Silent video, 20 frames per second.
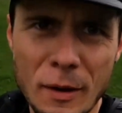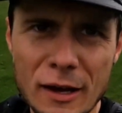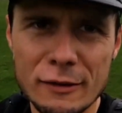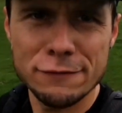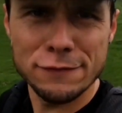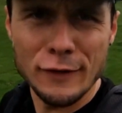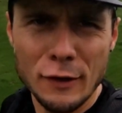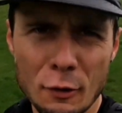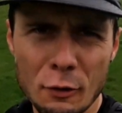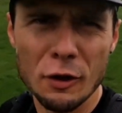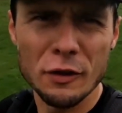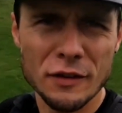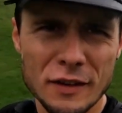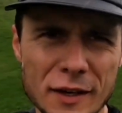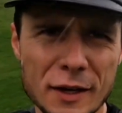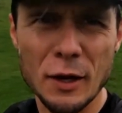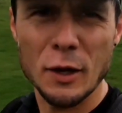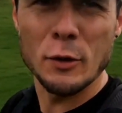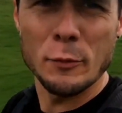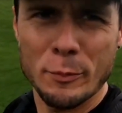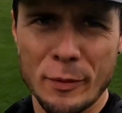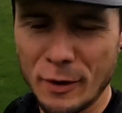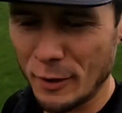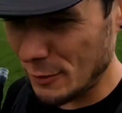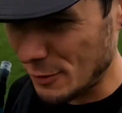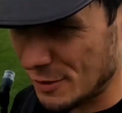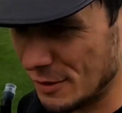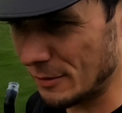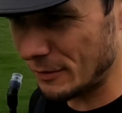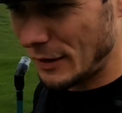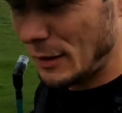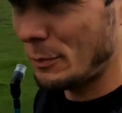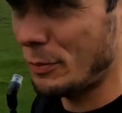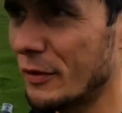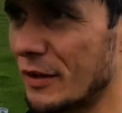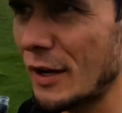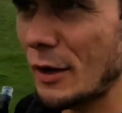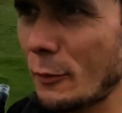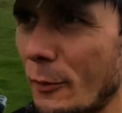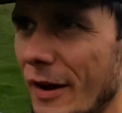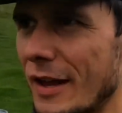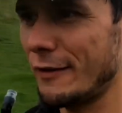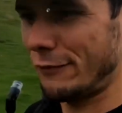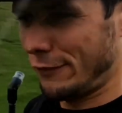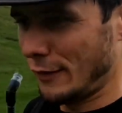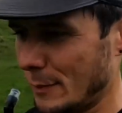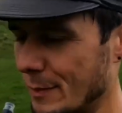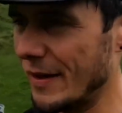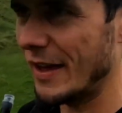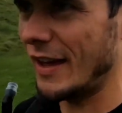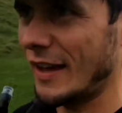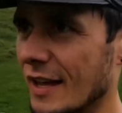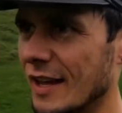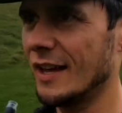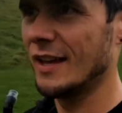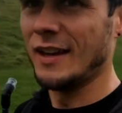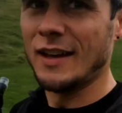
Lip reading: muffler on the GoPro, so I'm going to put it away for a bit,